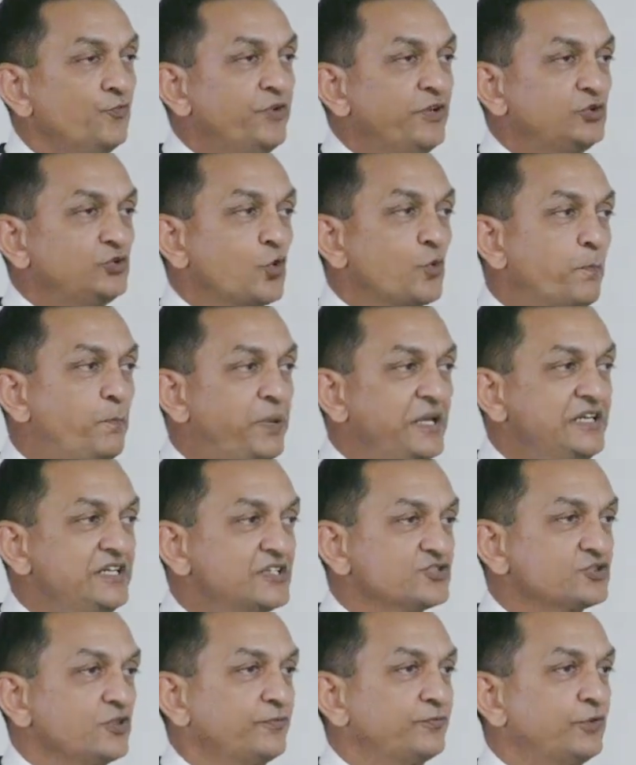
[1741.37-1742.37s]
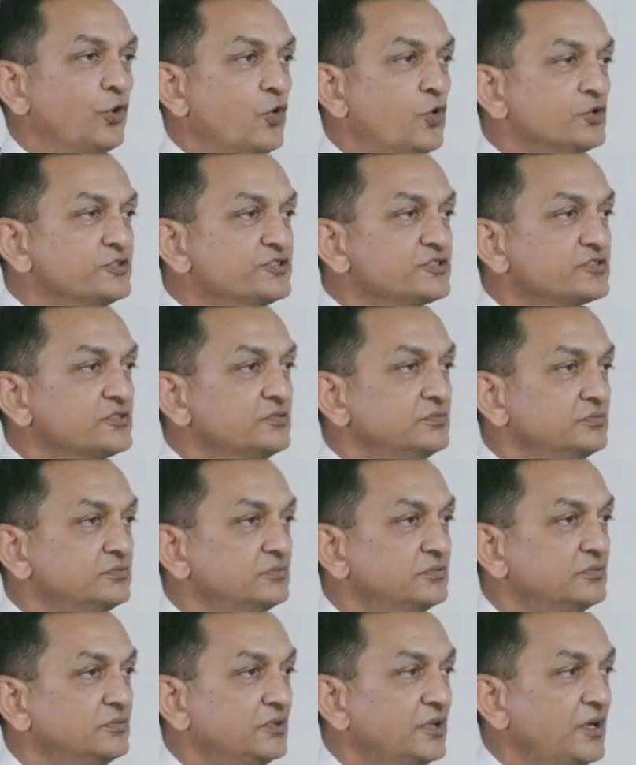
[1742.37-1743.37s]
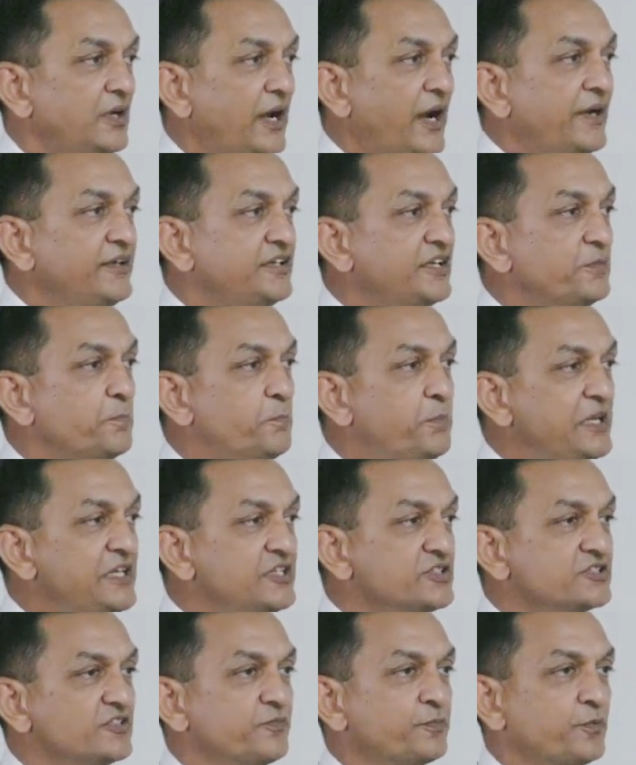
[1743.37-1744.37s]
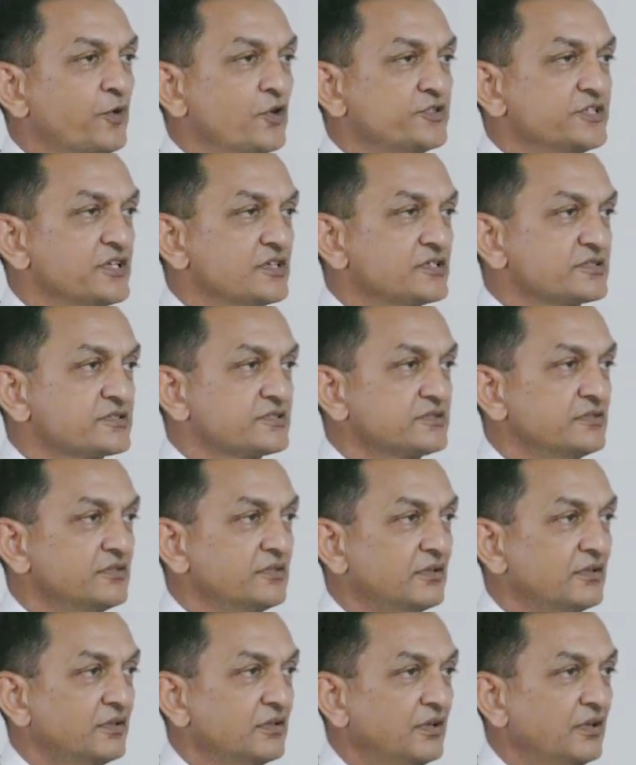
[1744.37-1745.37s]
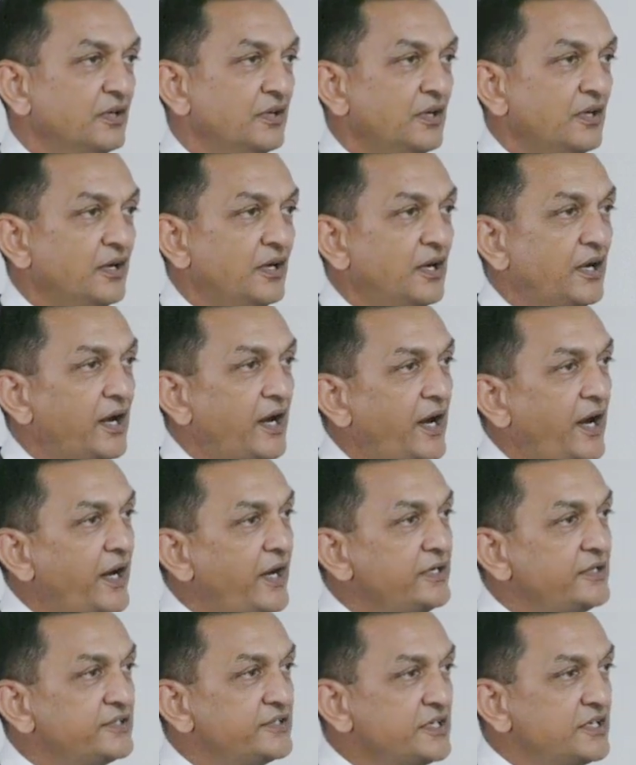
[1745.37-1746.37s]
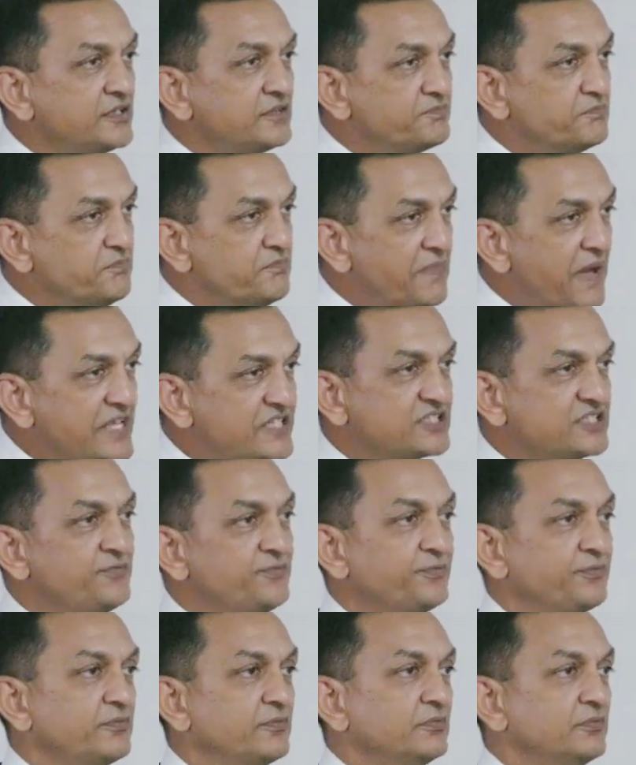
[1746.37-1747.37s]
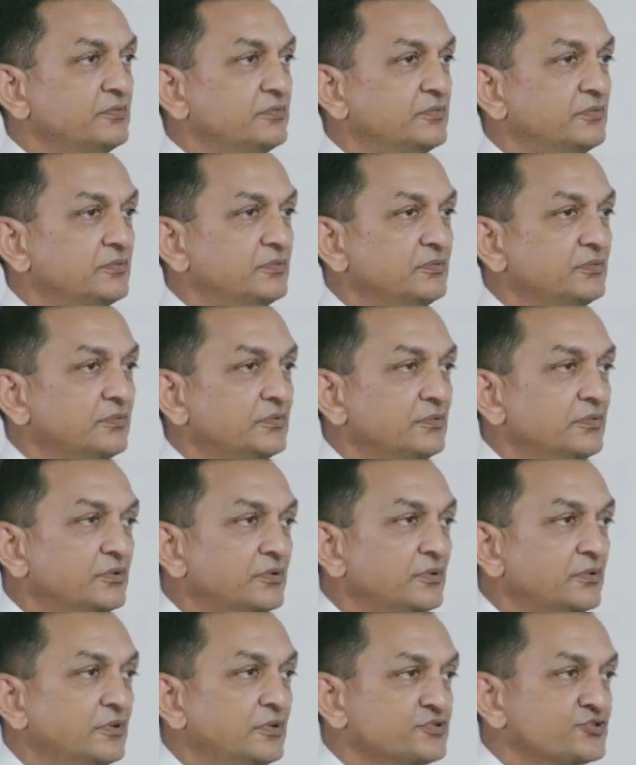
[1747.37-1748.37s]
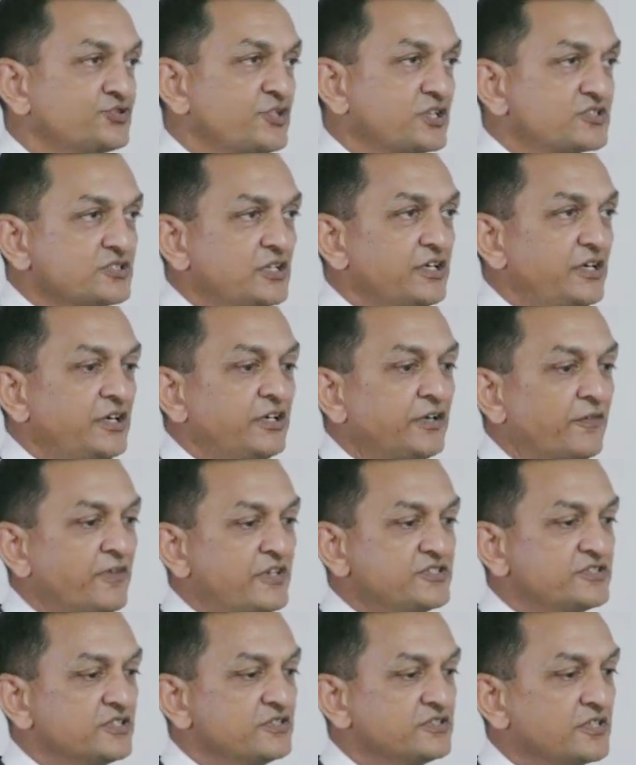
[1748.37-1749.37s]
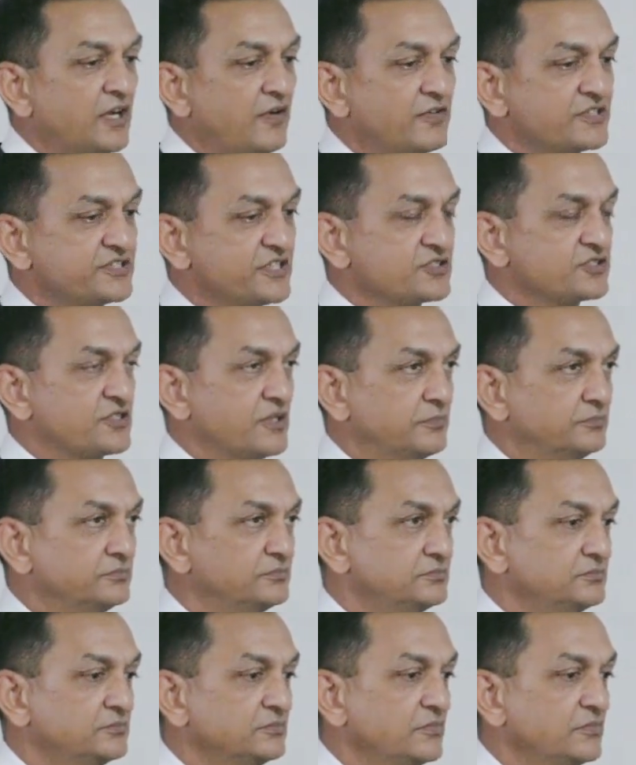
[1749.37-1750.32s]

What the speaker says: We took billions of loans and did billions of projects and did massive structural interventions in our system.